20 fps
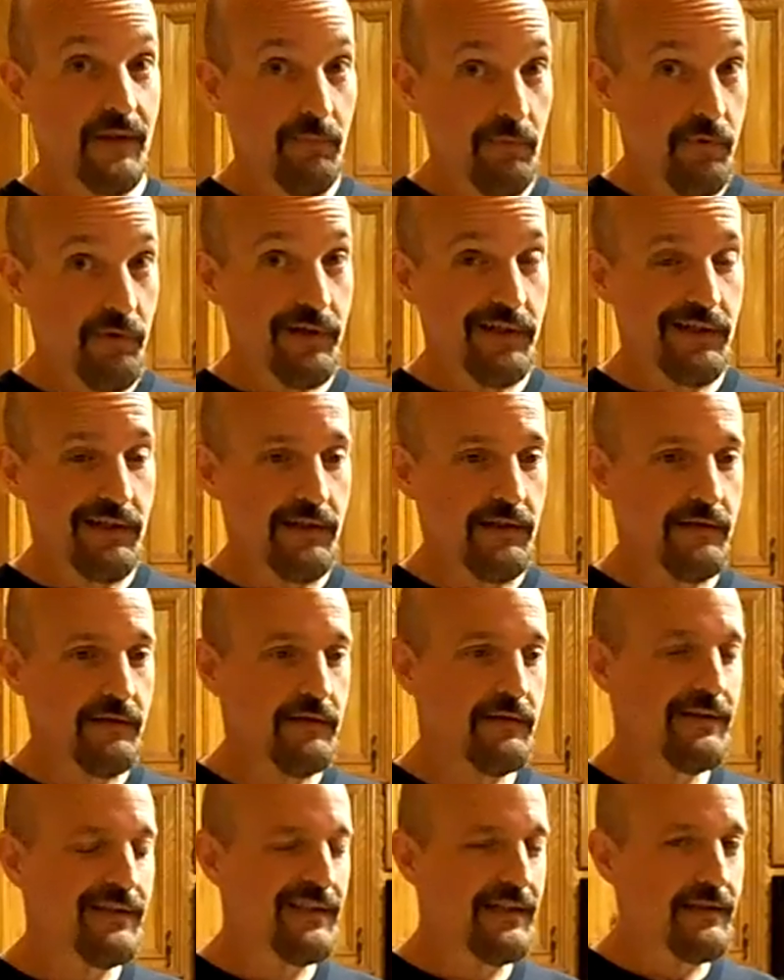breeding.
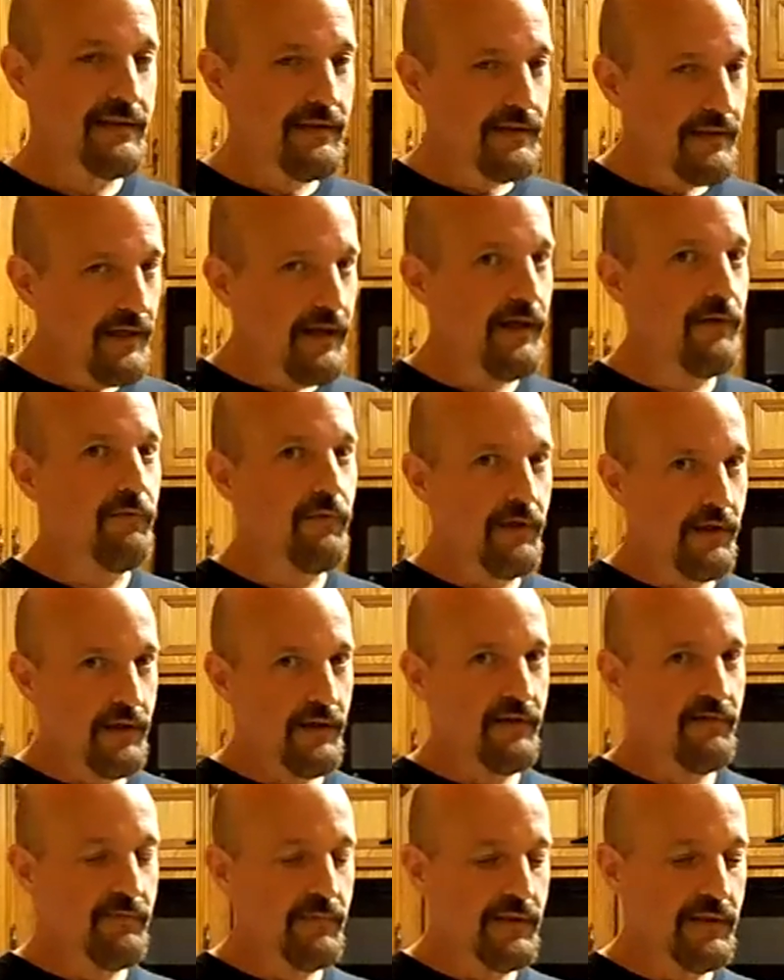It's not what
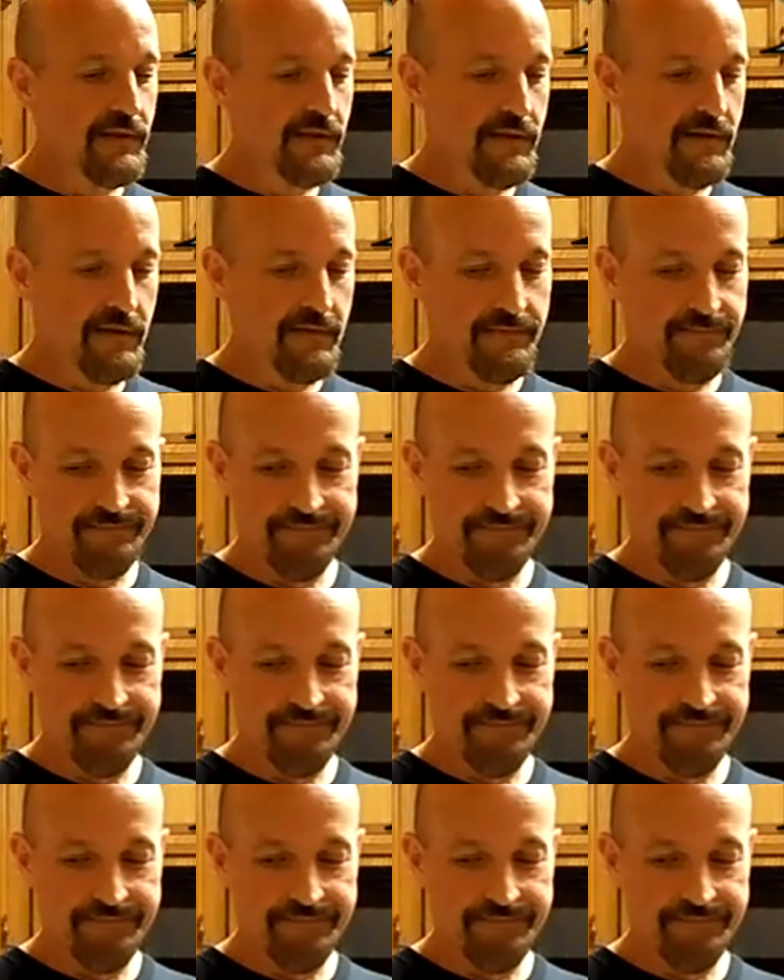cavemen eat.